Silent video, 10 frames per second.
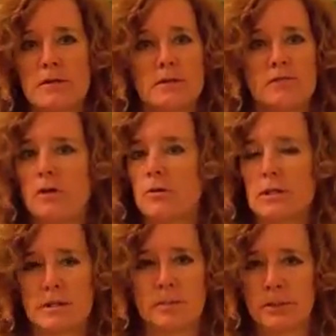is very
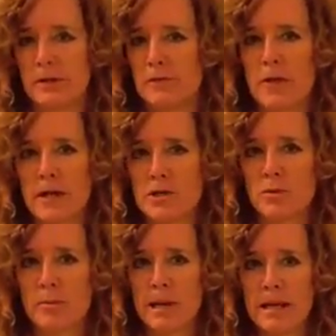simply to find
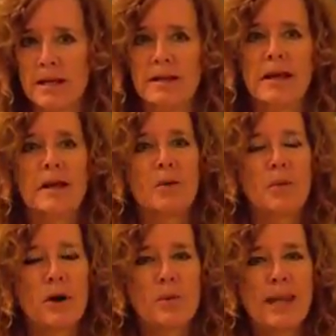her a man.
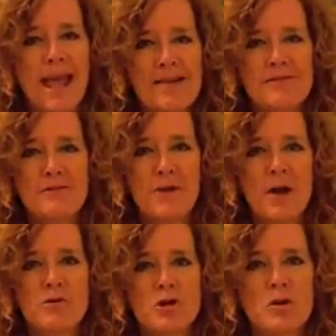Well, we haven't
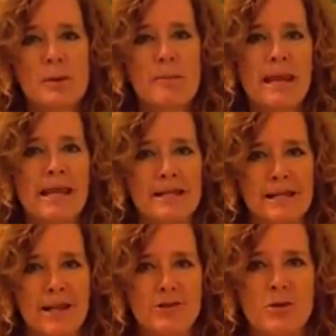found her a man
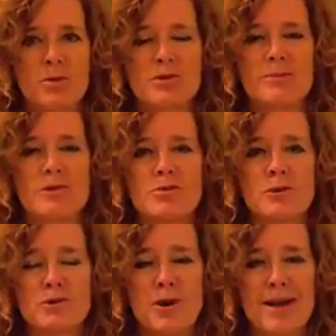yet, so
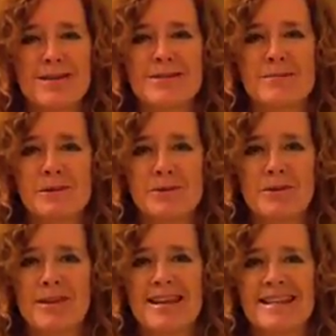we're trying some new
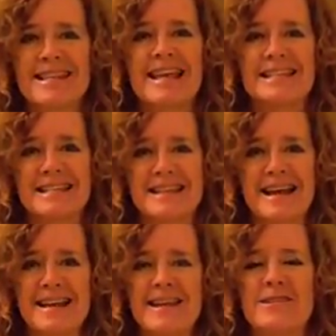things. And
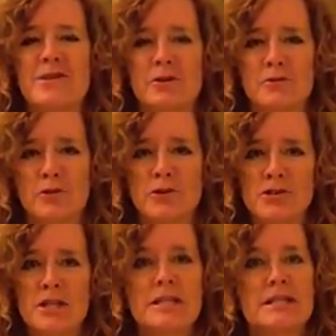tonight is our
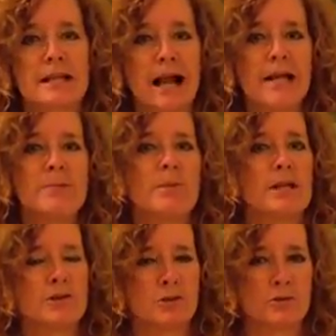first Skype
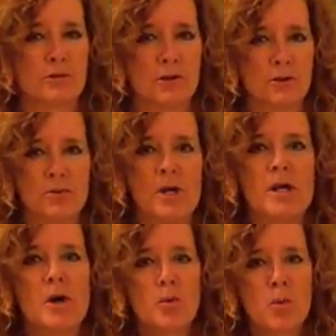interview
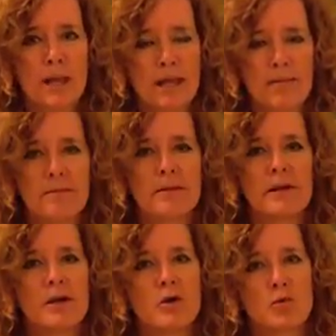with
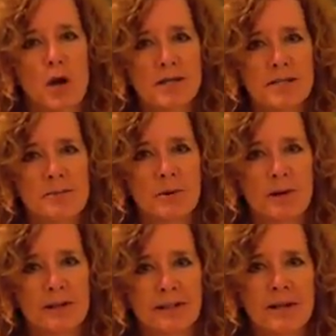Rossi
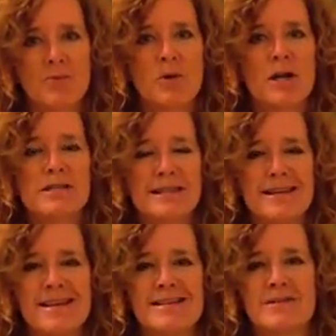Morreale. Now,
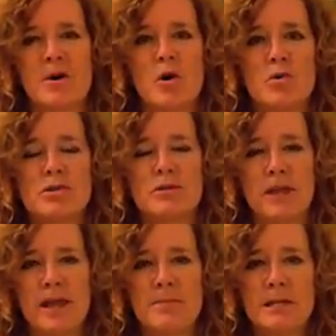Rossi is the host of
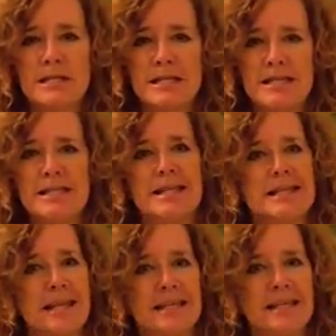ABC's
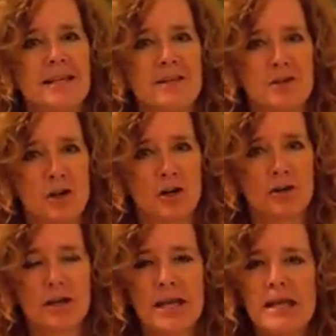Dating in the
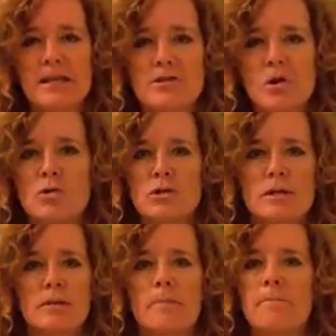Dark. He's
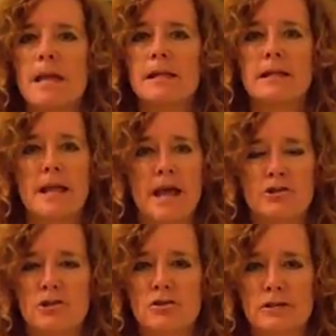hosted many
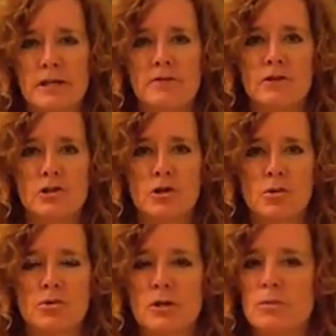national TV
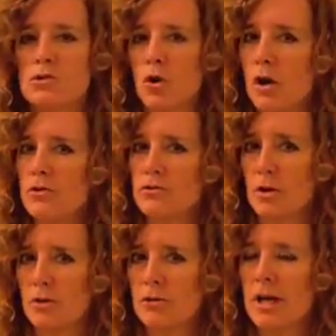shows. He was
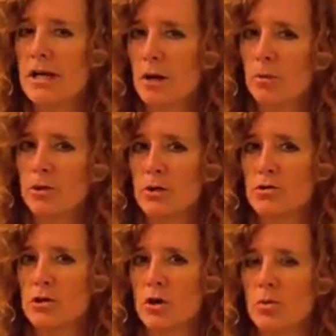also, a couple
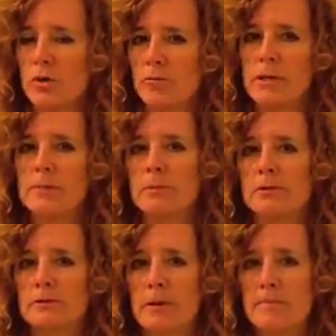years ago, one of
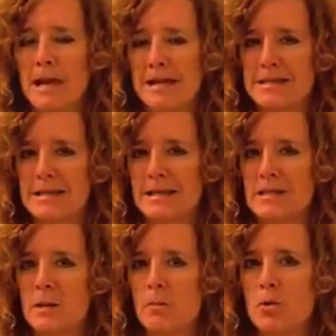People
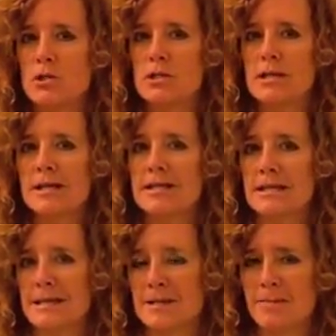magazine's most
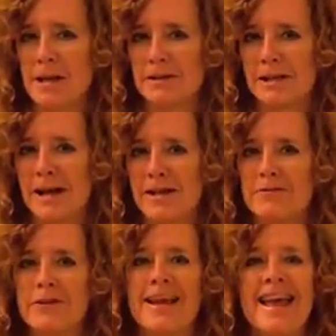sexiest men alive,
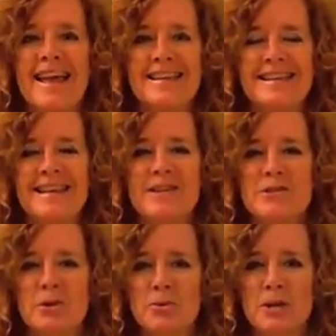and he
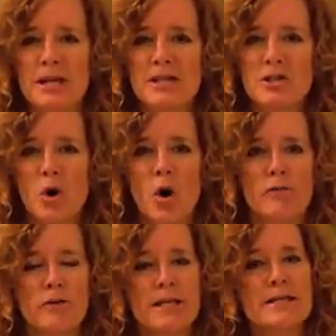has agreed to
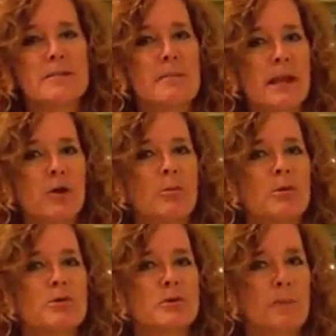offer his male
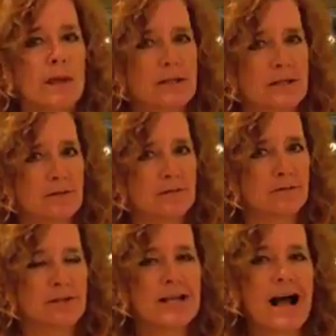
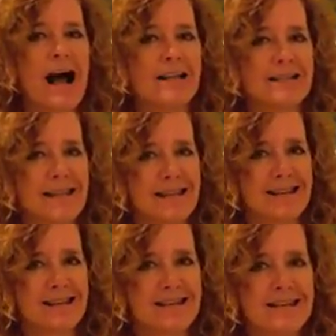perspective on
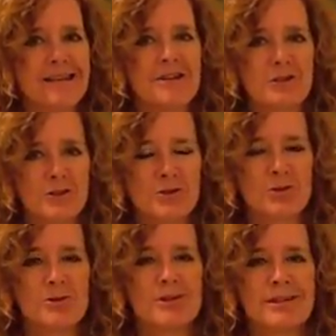dating
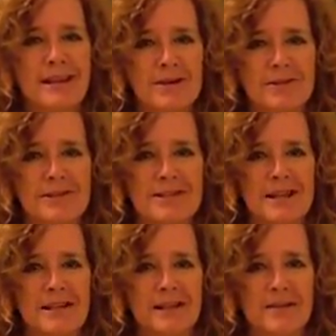to Carolyn's
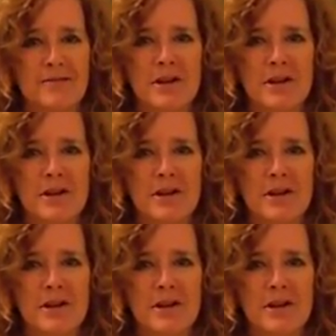Date Life.